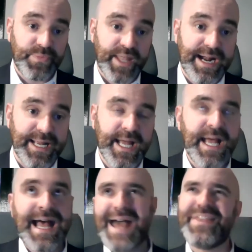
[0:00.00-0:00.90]
I
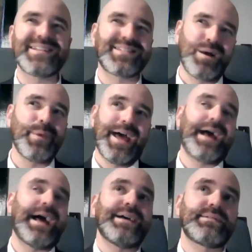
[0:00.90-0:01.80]
think some of that
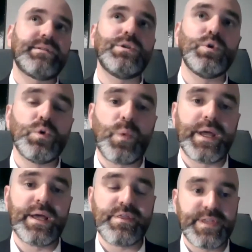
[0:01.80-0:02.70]
has to do
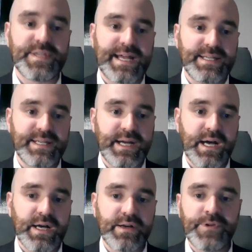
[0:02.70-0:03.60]
with this idea
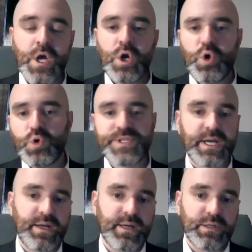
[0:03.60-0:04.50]
of who's
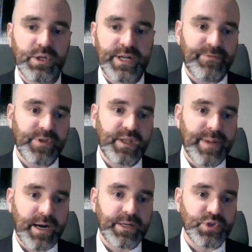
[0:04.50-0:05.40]
going to look out for the
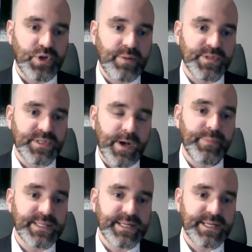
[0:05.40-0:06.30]
American dream and small
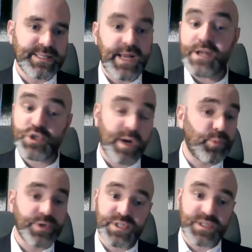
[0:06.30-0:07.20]
business. And Trump
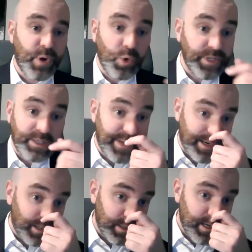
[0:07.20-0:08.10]
was just polling
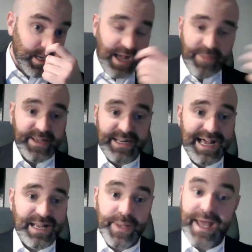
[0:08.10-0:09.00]
better on the
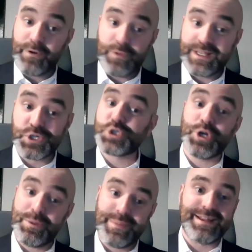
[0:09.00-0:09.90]
economy. I don't think he should
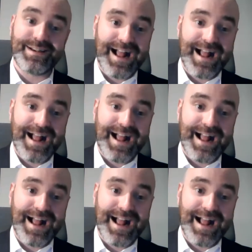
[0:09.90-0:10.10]
have been.